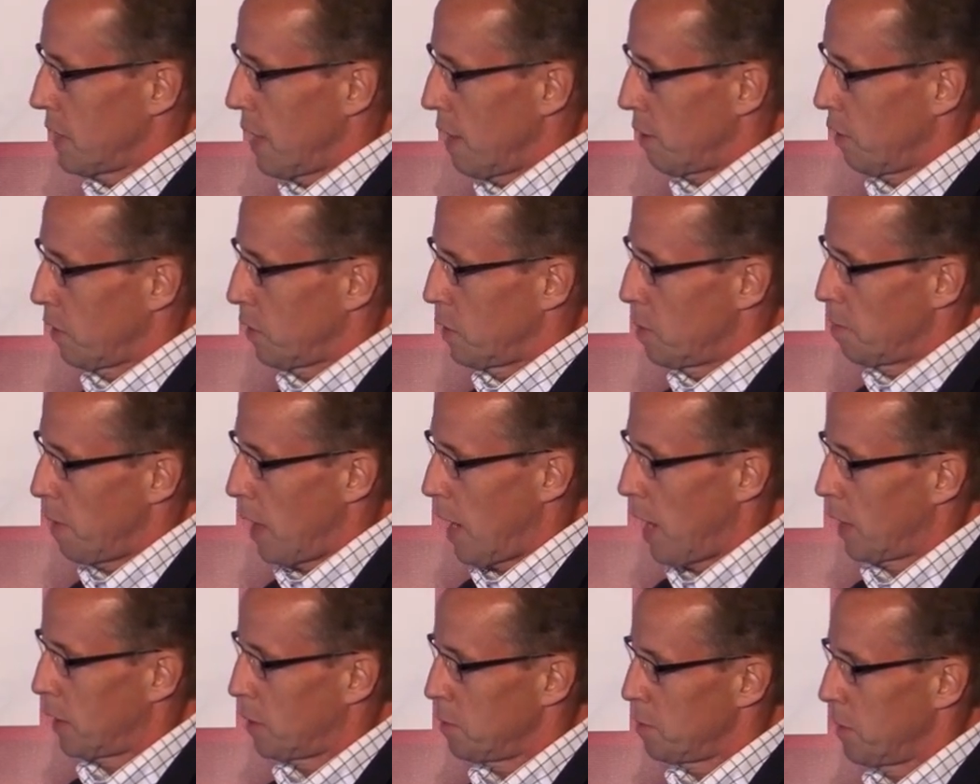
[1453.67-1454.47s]
Down at the
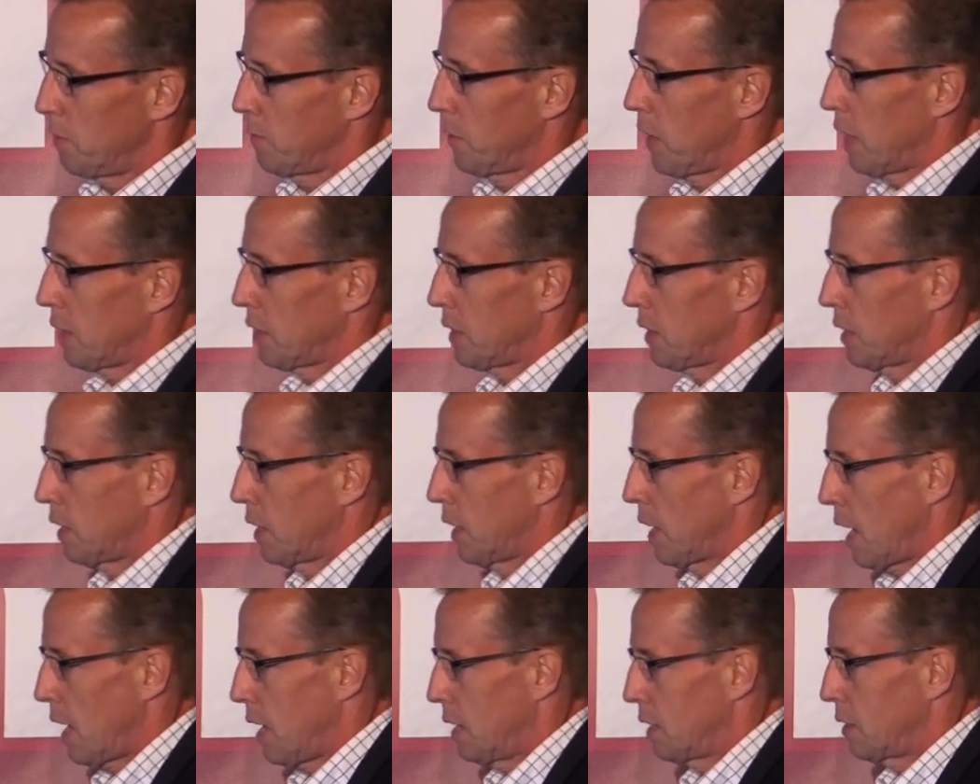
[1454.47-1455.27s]
bottom, you've
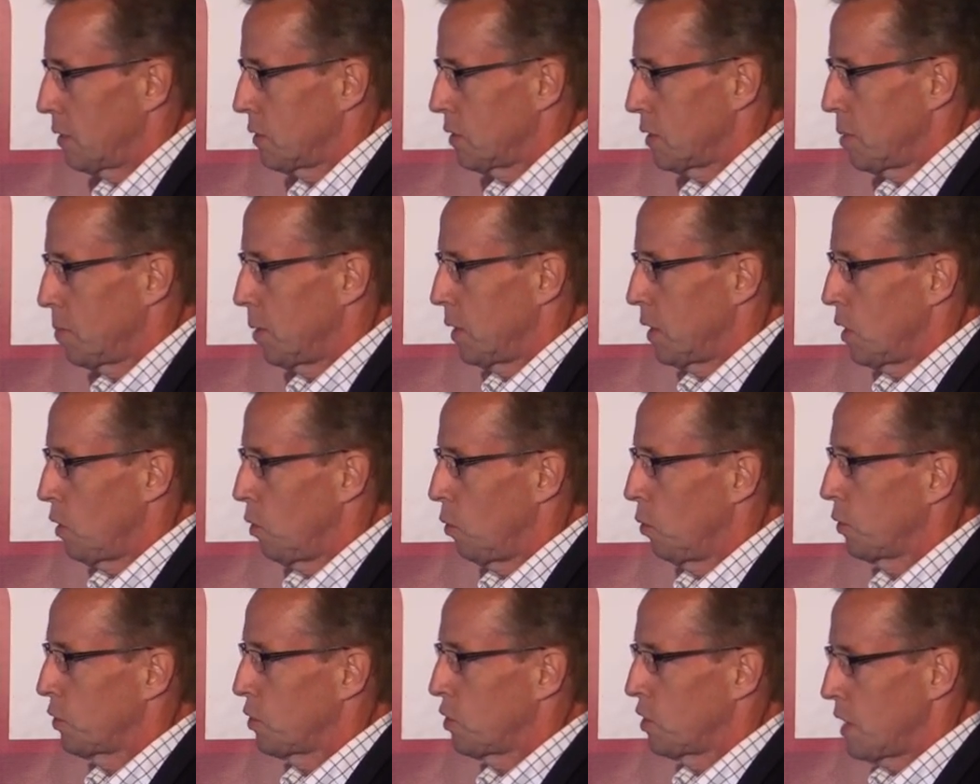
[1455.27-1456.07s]
got kind of some of the
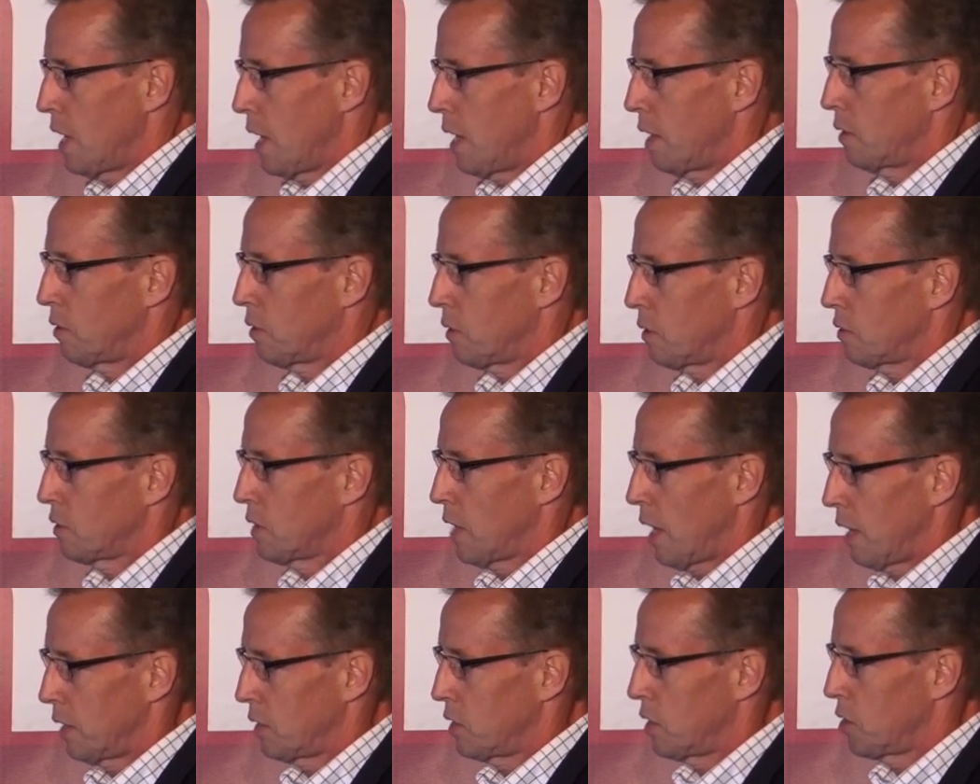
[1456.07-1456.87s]
old
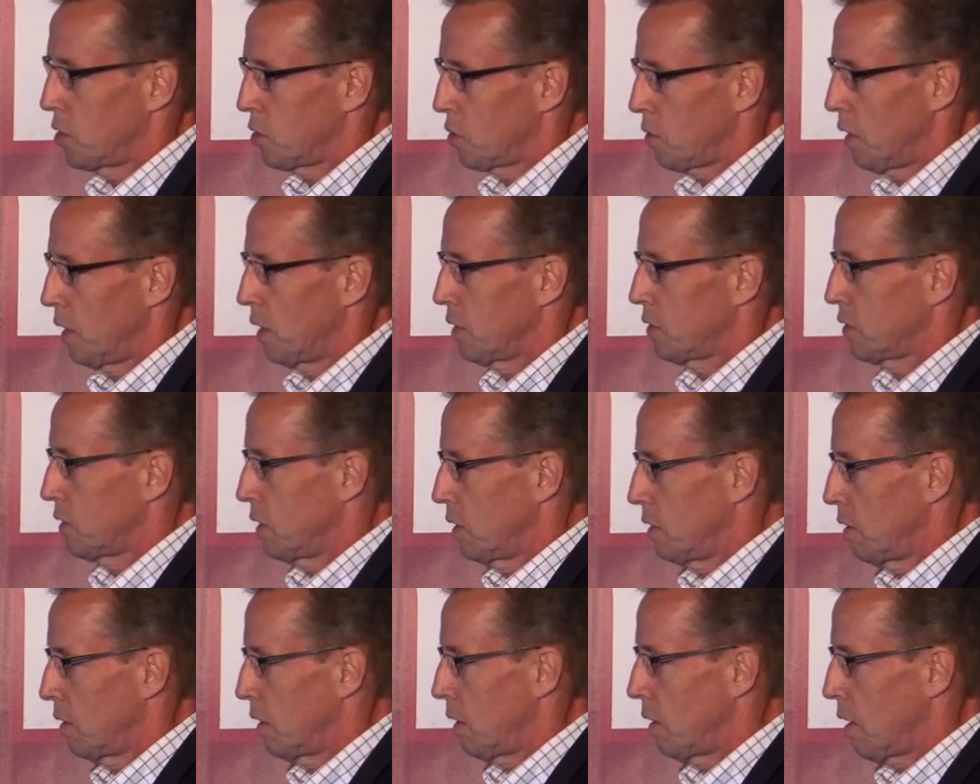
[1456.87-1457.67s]
standards, HathiTrust,
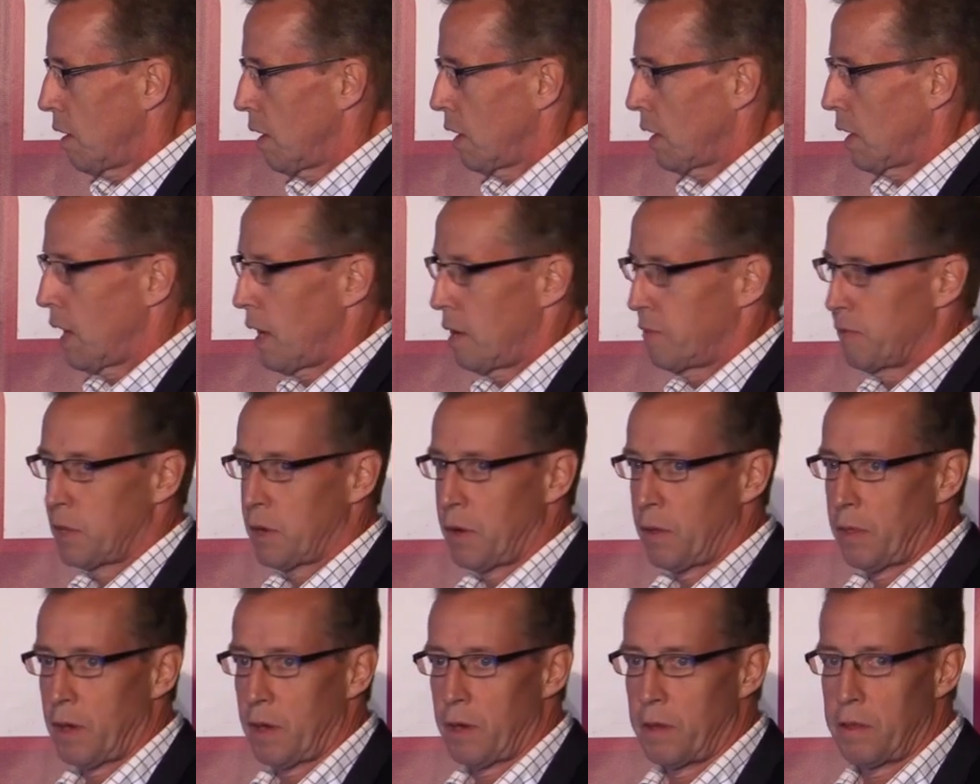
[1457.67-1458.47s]
Internet Archive, you
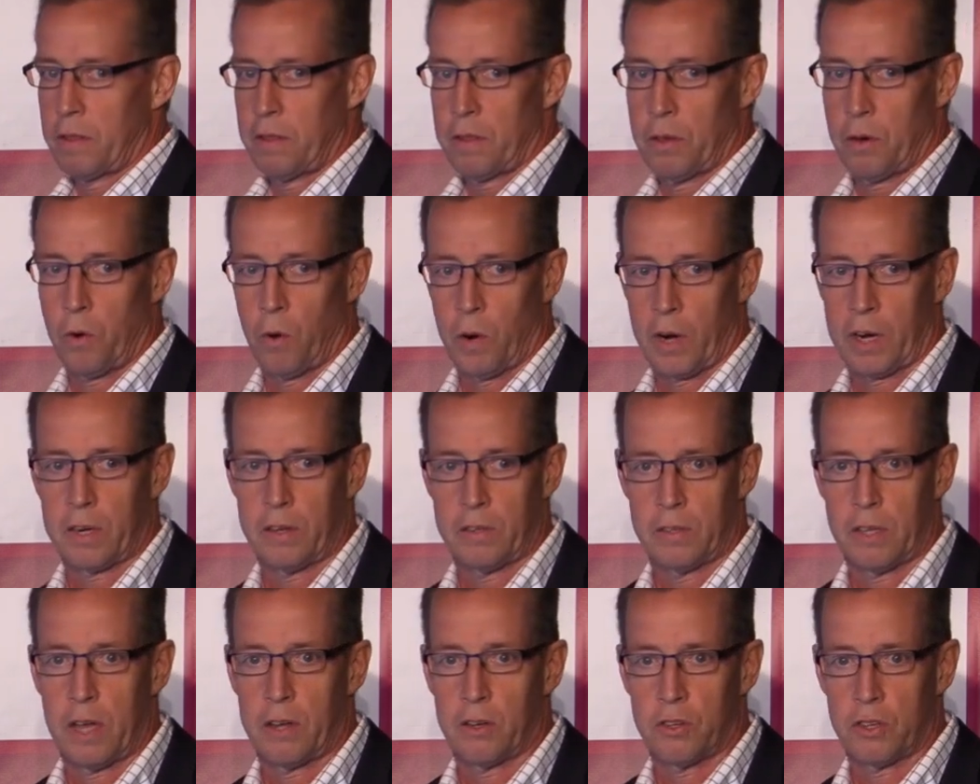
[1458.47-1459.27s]
know, the
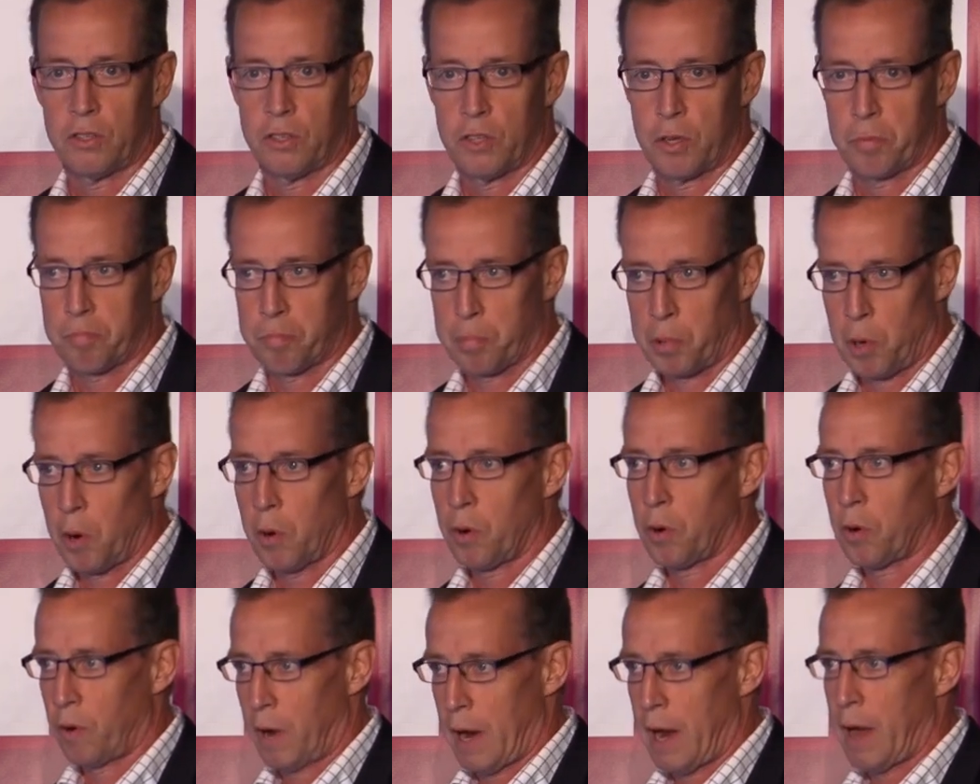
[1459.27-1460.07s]
organizations that
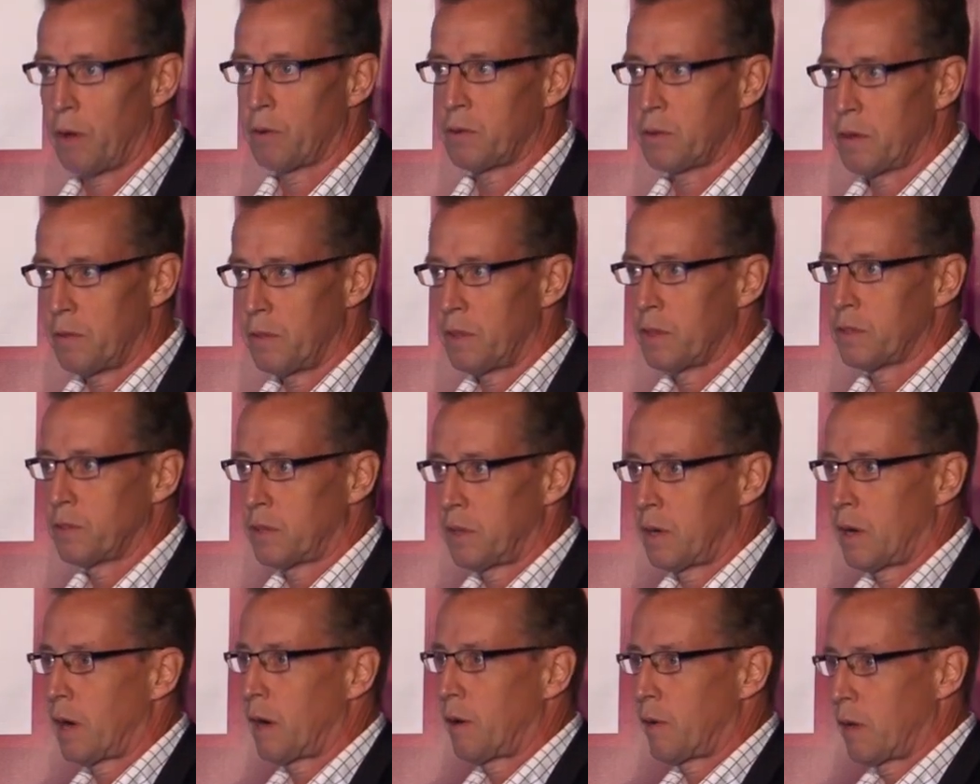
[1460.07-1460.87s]
broke ground in
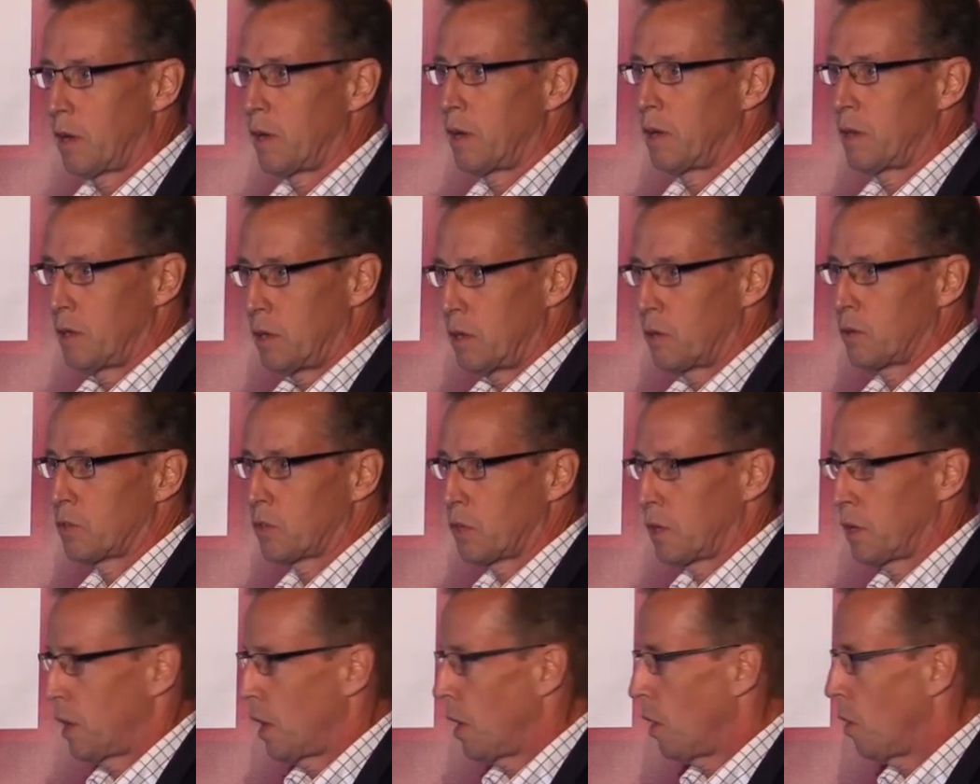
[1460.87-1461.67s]
this area
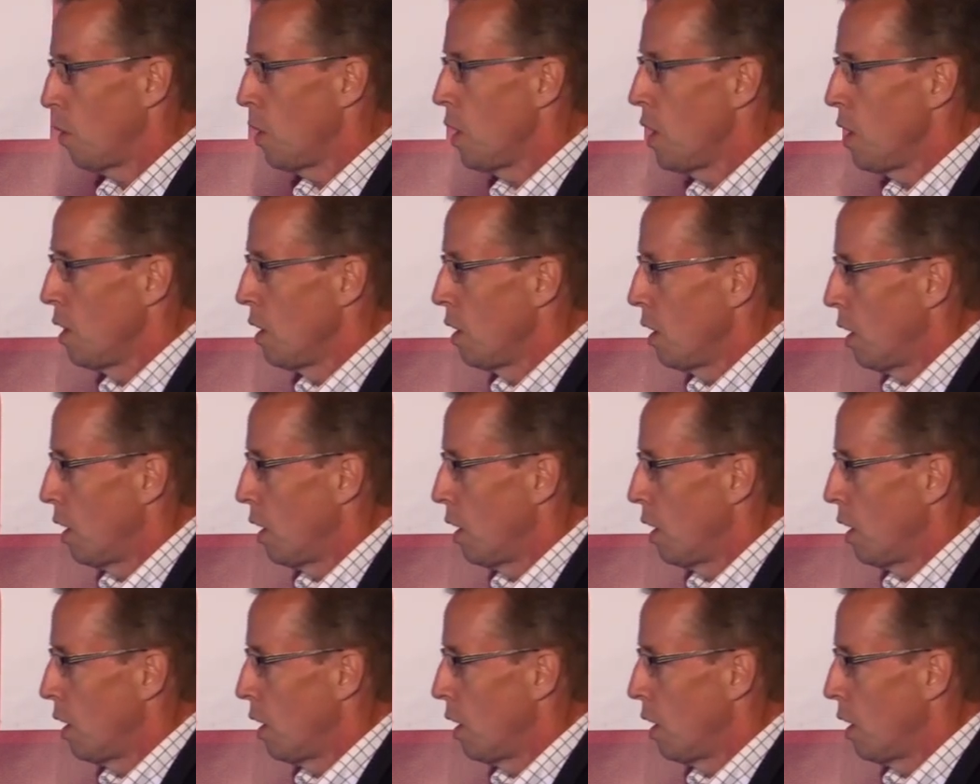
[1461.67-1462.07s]
years ago.